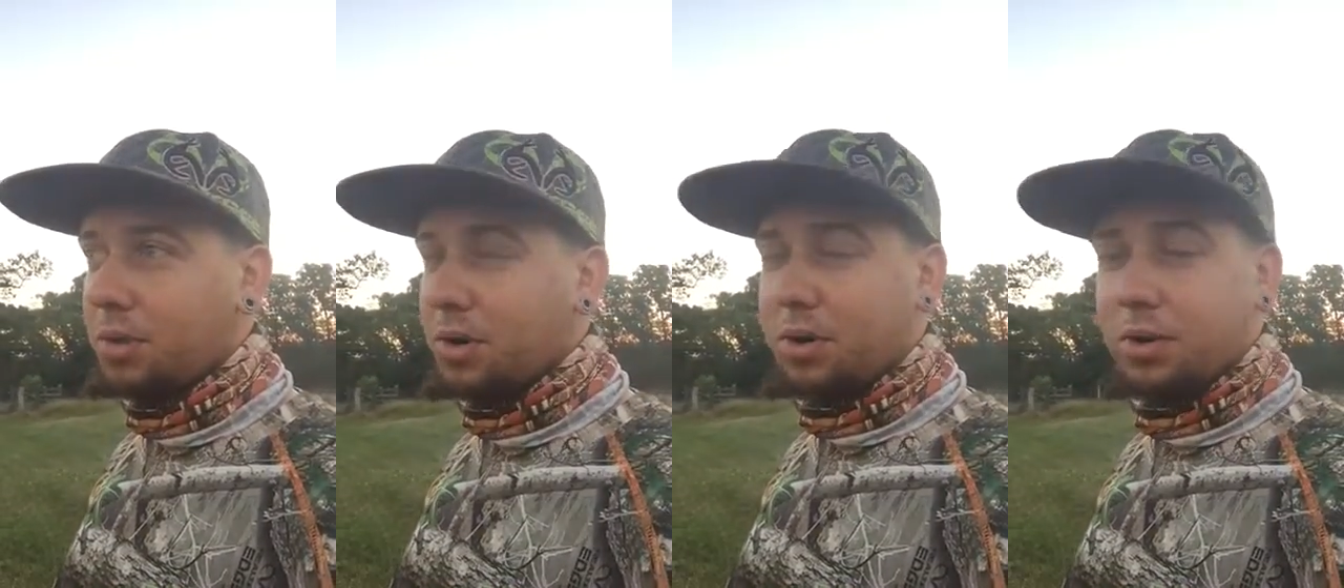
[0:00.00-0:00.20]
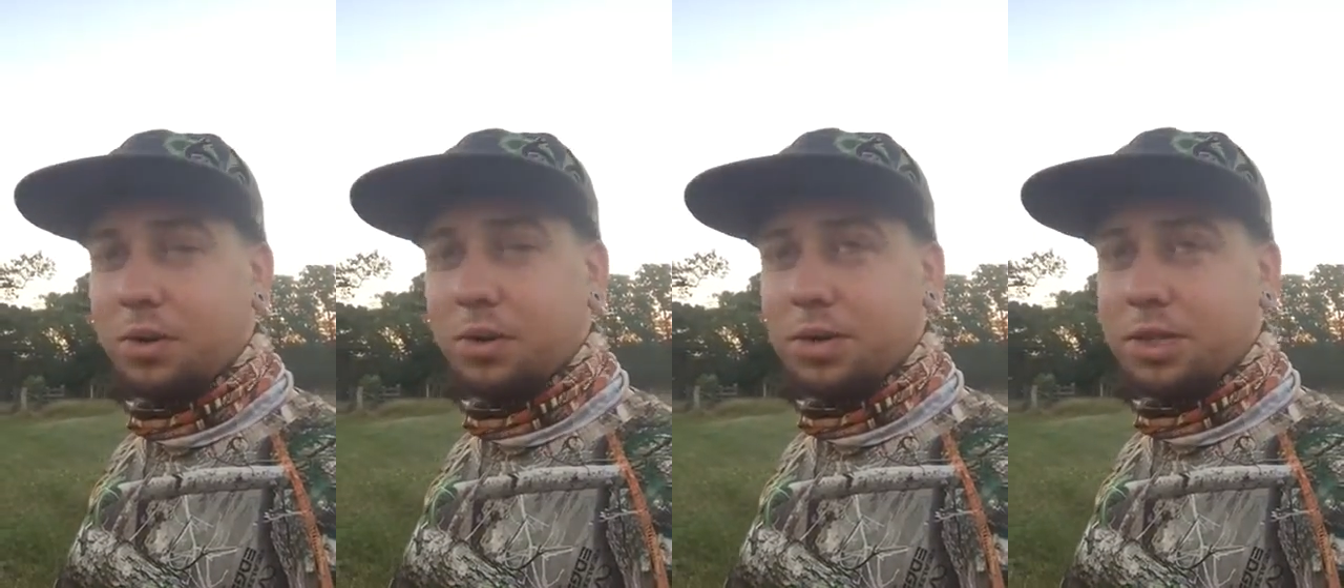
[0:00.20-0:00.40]

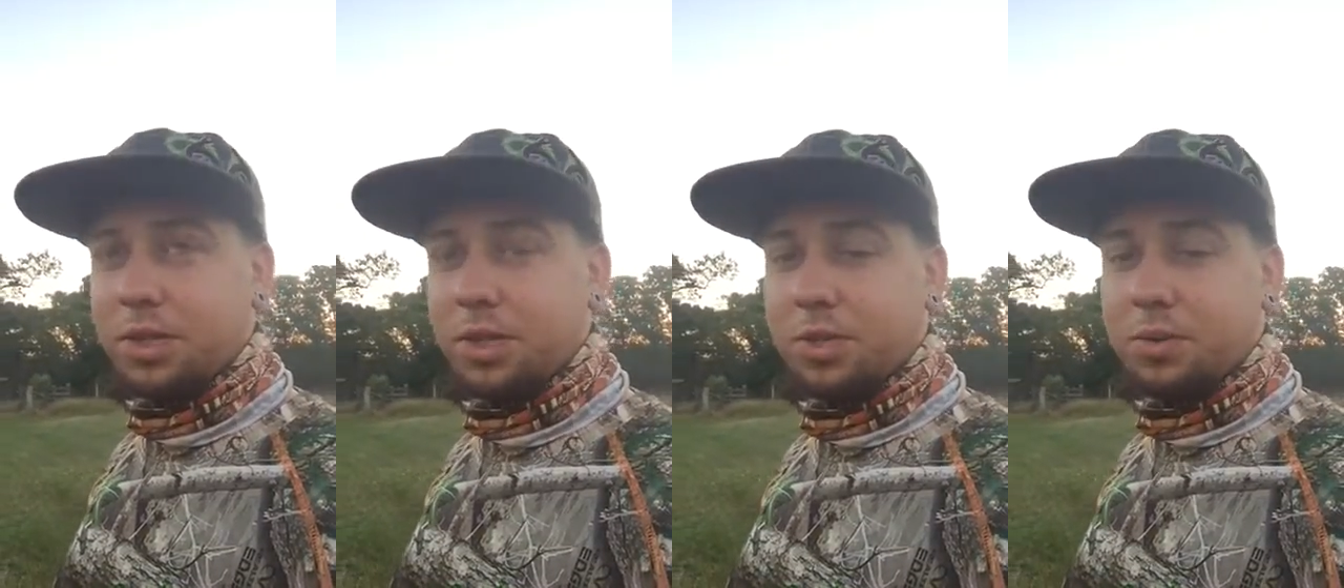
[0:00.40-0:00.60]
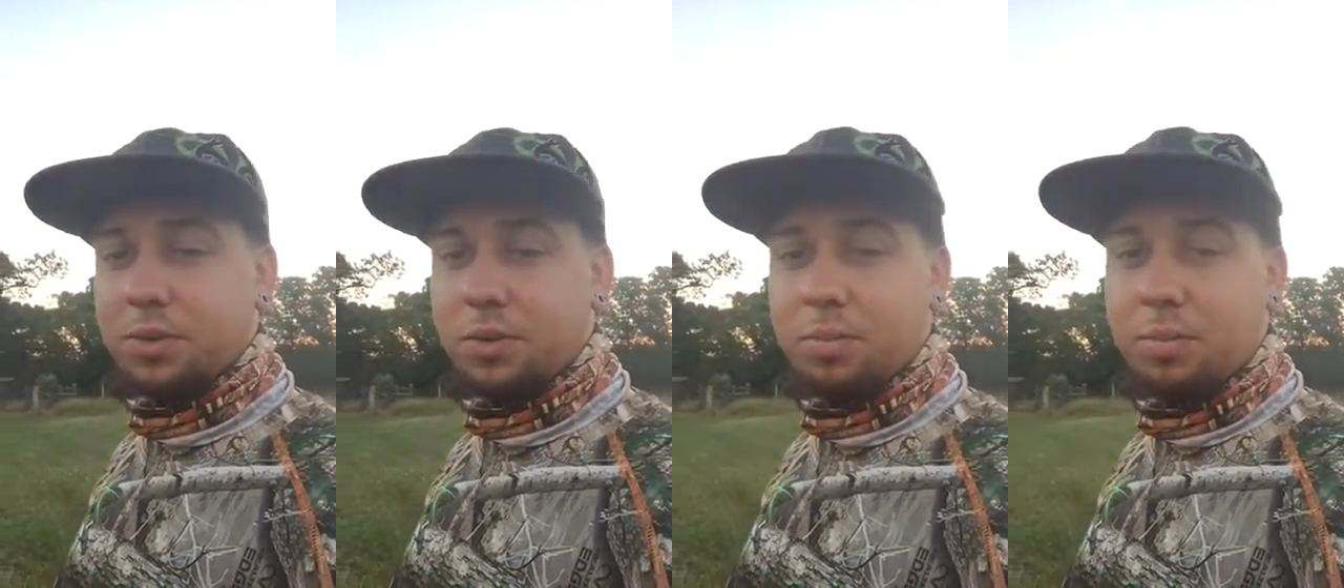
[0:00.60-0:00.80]
My
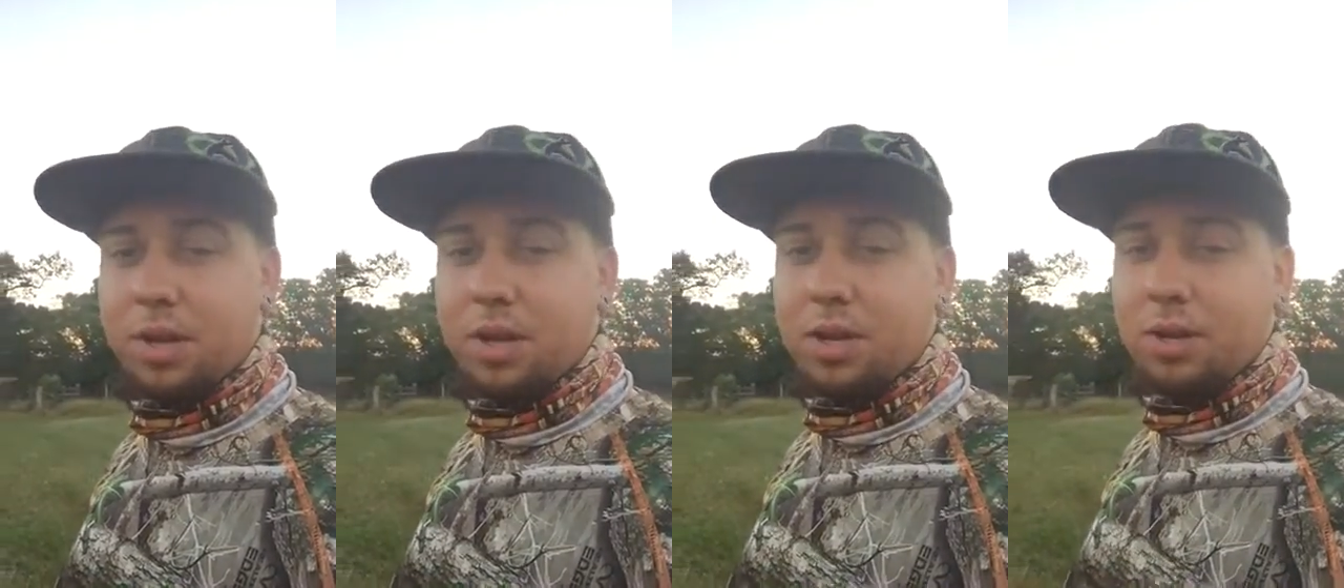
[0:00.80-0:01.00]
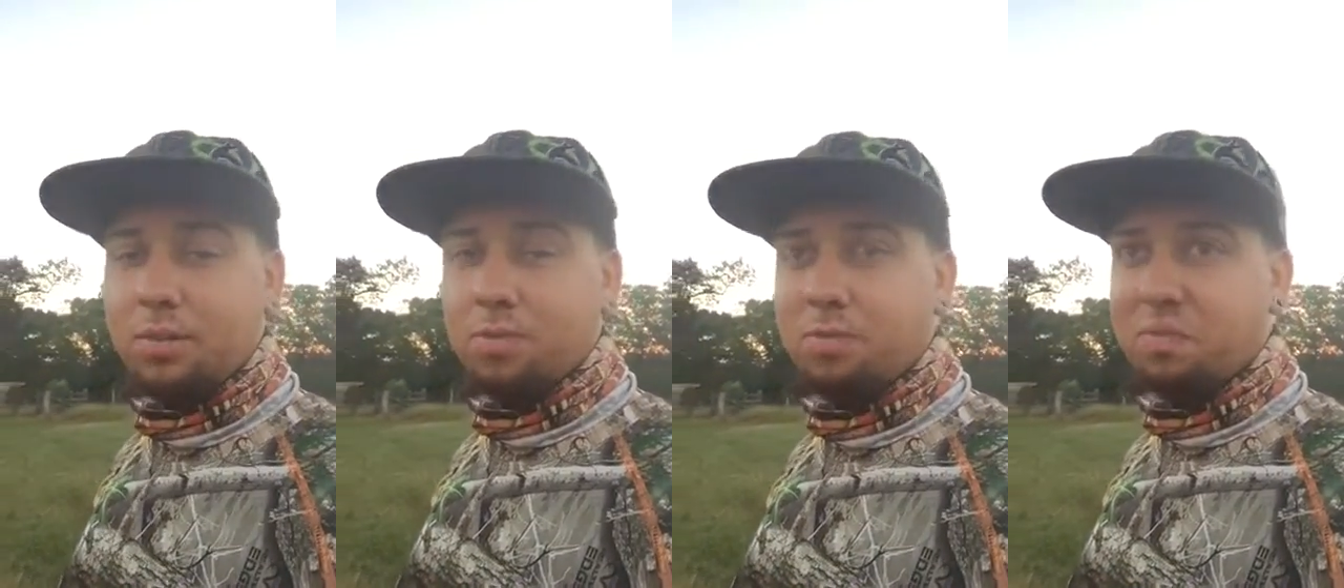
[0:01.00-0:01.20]
crosshairs were
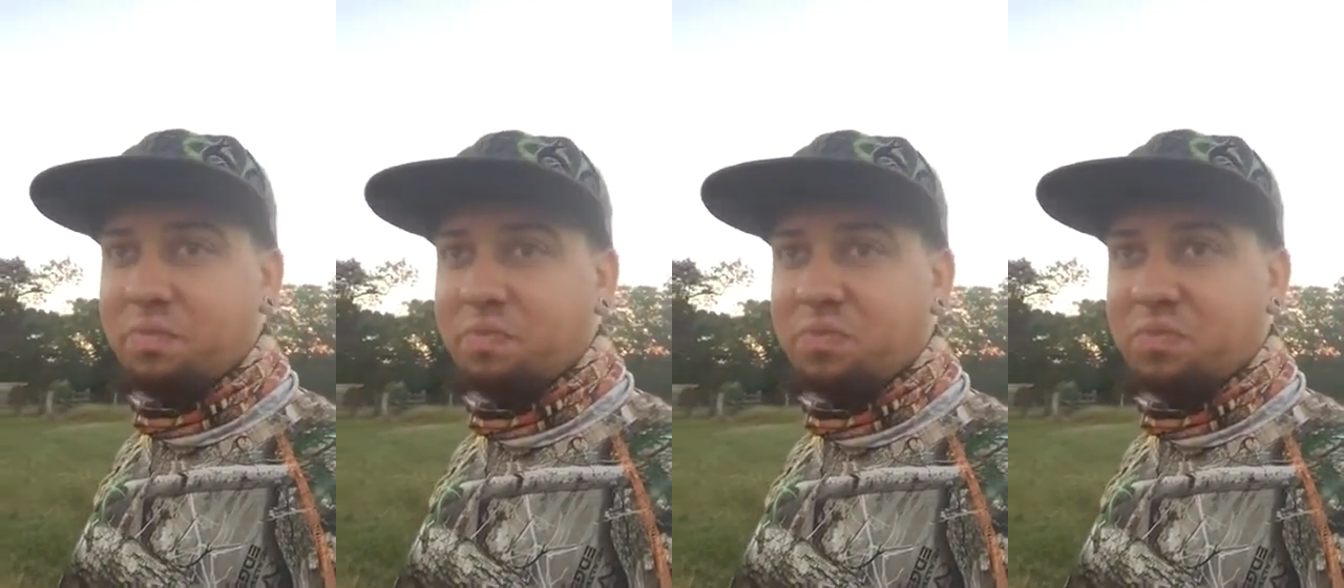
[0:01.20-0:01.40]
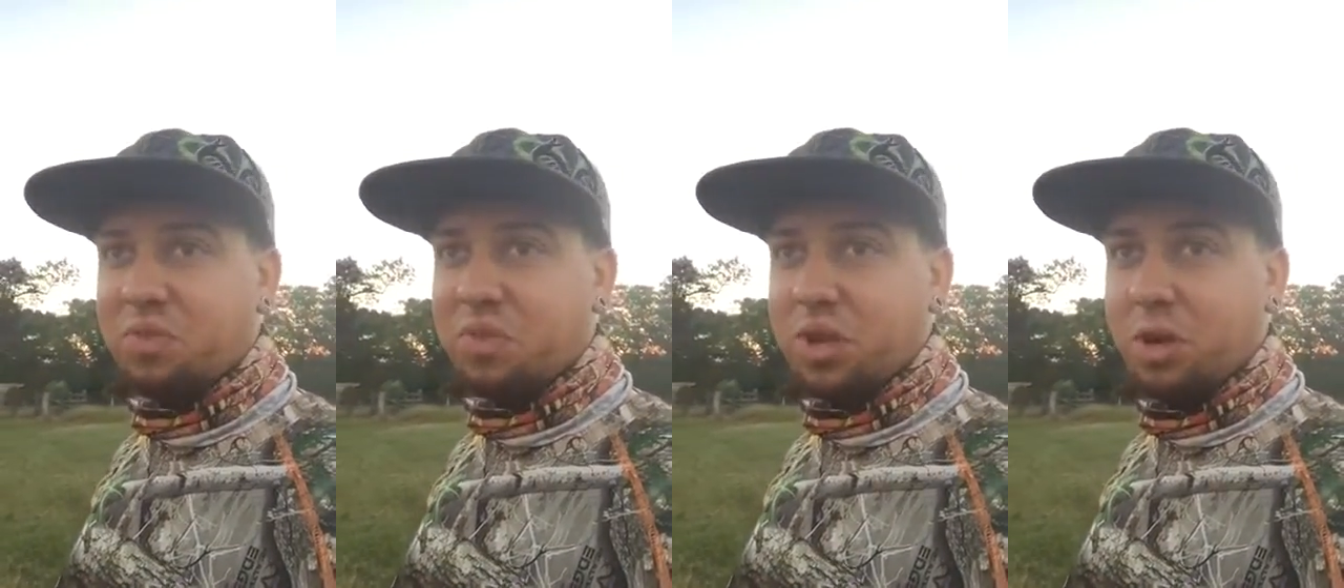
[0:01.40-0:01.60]
about
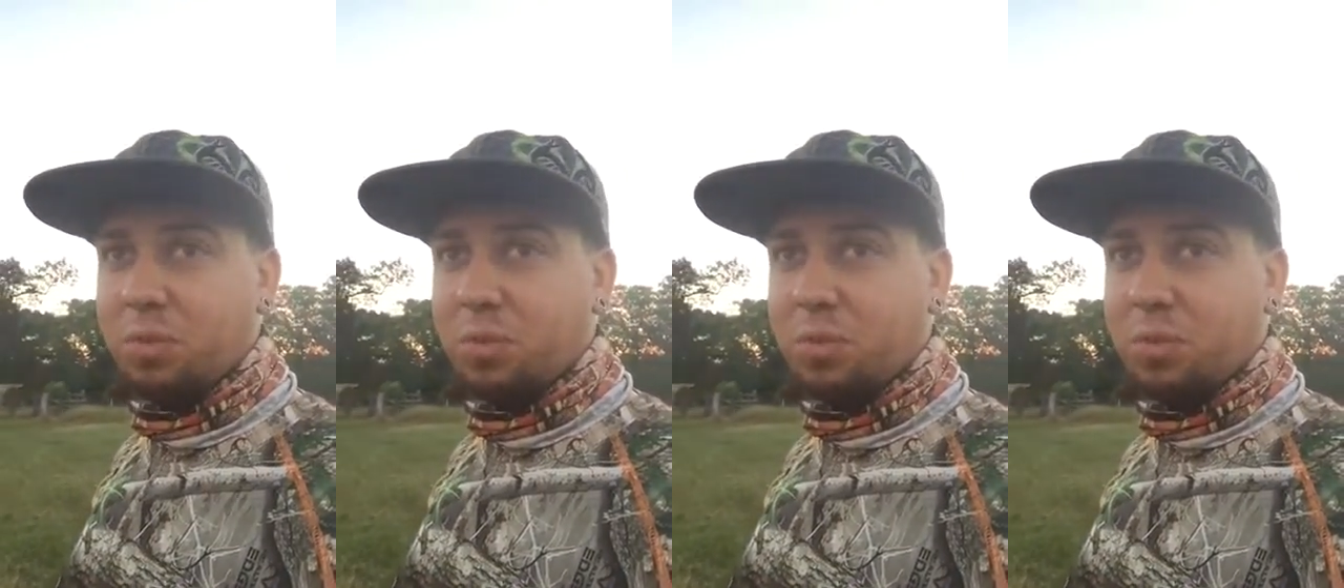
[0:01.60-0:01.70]
a